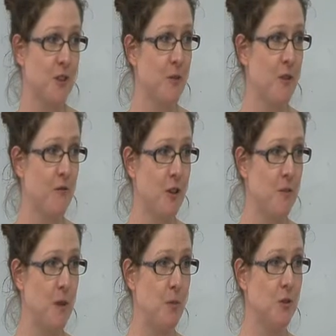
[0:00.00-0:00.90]
some of the
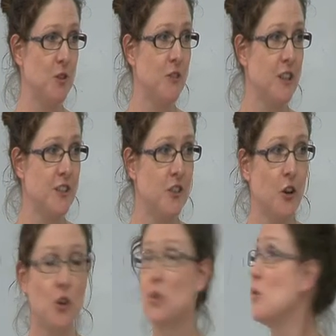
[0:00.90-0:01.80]
first people to really
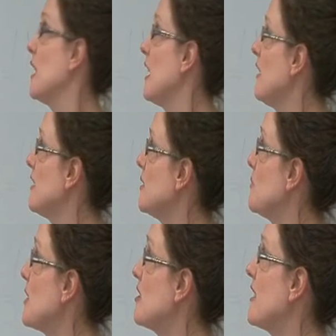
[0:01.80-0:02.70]
start growing it,
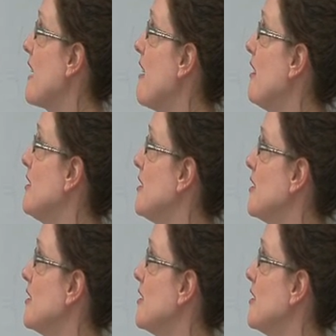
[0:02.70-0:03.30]
especially in Ireland.